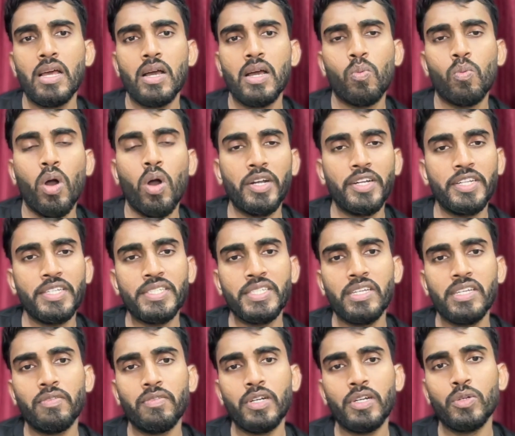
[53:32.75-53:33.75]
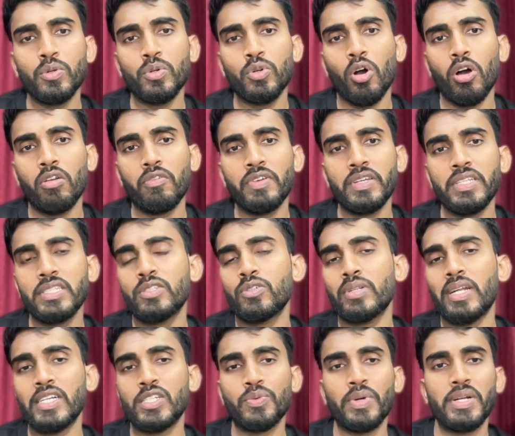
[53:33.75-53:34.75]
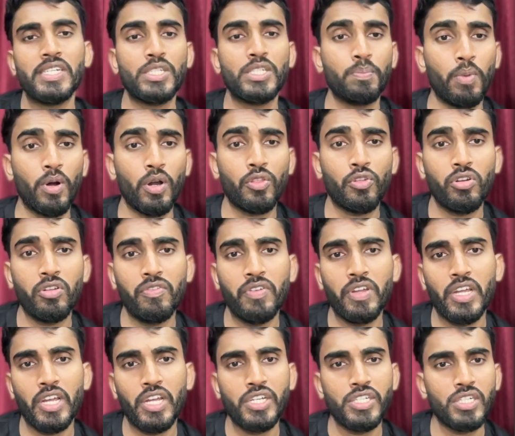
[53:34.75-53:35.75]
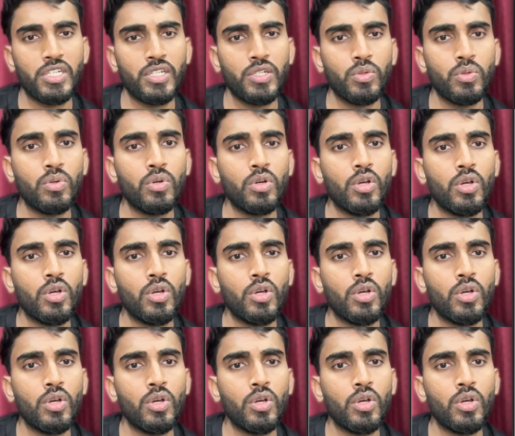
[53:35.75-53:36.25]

quality is given to dolphin, so that's why it is personification too.